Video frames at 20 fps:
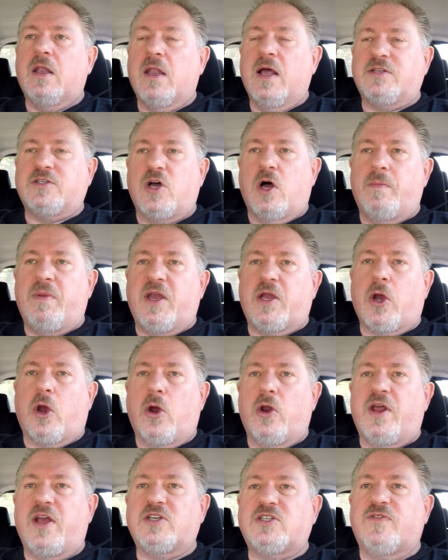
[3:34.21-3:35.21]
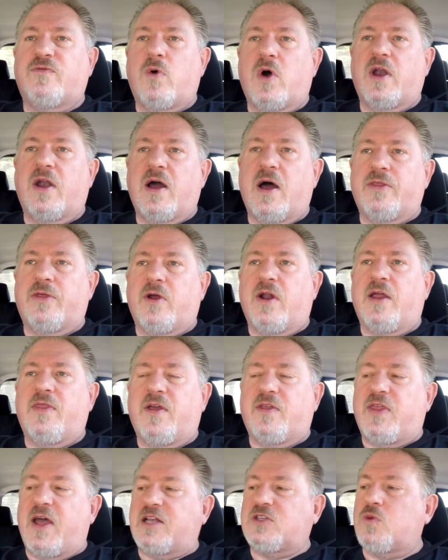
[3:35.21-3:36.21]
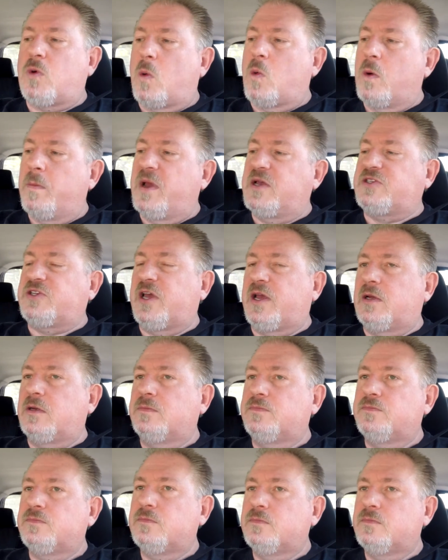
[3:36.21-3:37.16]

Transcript: Let's all be courteous of one another, and I think that's what we're missing.